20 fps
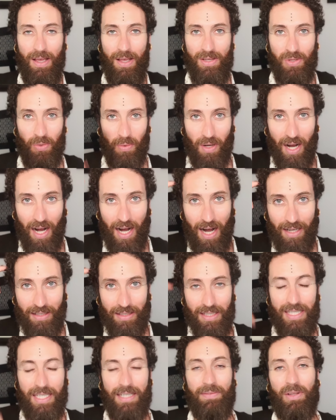So
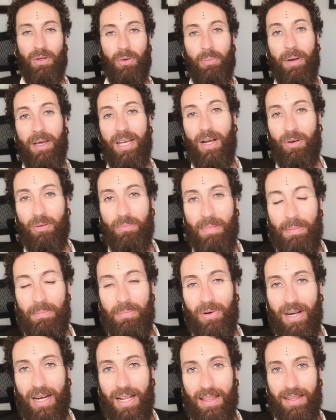cognitively, we might not
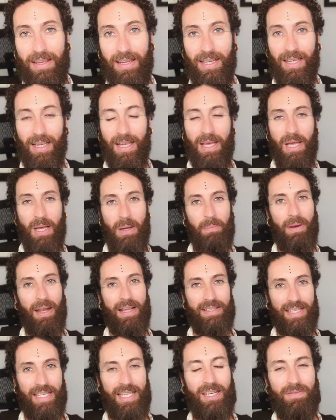remember anything, but
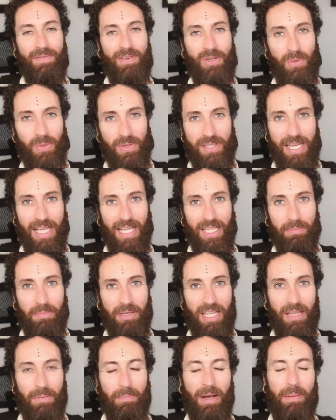as the individual is telling
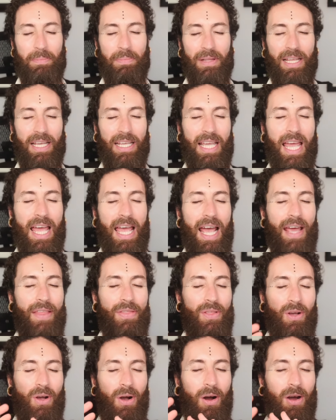me, they might be like,
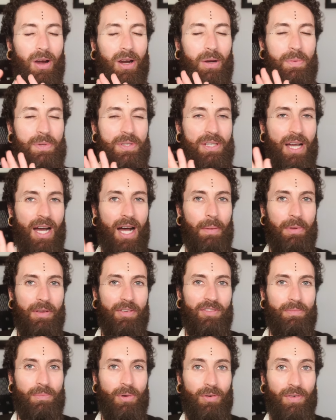and the car was coming
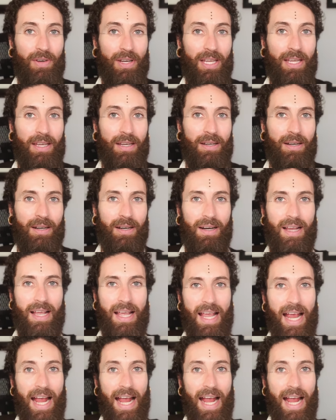from over here,